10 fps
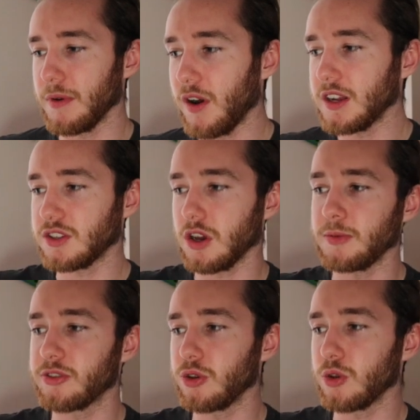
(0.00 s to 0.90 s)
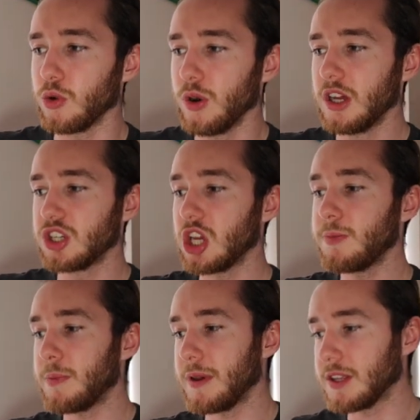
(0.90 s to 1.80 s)
but if I just type into Google
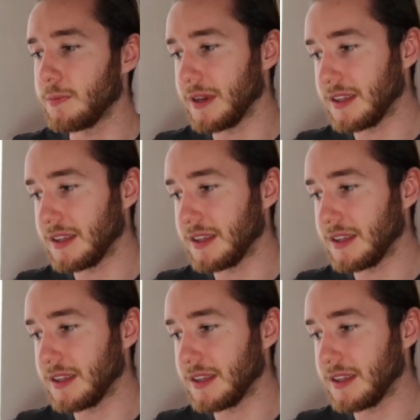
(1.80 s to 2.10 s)
GBP